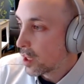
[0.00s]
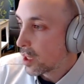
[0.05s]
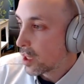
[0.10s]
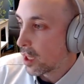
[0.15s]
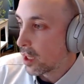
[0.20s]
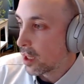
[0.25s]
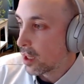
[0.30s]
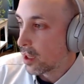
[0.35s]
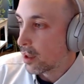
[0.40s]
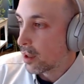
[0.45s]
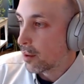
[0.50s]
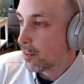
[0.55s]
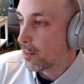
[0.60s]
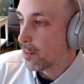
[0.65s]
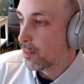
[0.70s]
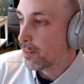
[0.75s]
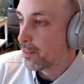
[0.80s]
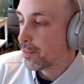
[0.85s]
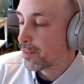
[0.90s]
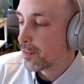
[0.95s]

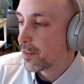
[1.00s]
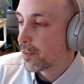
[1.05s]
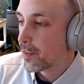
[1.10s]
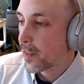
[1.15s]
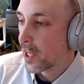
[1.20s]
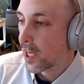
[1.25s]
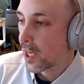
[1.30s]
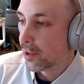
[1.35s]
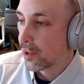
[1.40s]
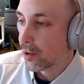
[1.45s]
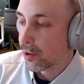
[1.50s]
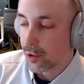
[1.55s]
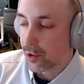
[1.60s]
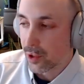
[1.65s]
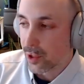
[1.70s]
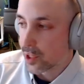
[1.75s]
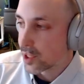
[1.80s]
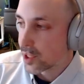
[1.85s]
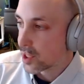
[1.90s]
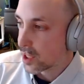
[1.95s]
and they're
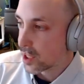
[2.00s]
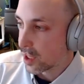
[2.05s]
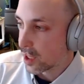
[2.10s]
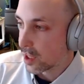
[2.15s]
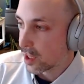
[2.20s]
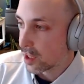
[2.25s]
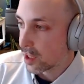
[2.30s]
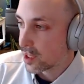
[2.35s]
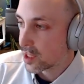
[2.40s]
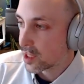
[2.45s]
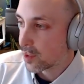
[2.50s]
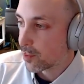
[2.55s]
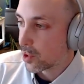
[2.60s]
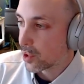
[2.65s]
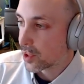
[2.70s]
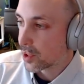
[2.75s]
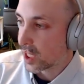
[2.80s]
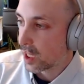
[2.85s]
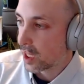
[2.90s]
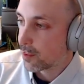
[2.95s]
just simple
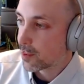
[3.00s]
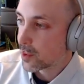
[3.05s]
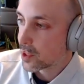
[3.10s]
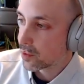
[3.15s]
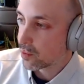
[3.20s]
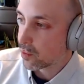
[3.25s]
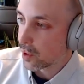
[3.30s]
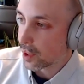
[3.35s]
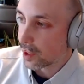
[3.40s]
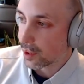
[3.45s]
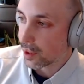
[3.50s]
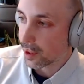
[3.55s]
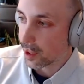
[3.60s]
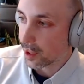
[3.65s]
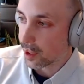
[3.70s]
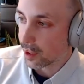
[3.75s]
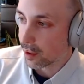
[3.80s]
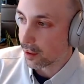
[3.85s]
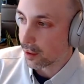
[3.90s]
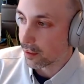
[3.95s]
types with
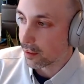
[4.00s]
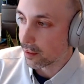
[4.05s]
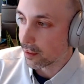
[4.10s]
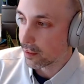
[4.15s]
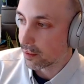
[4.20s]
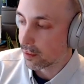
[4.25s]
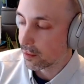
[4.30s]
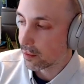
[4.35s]
the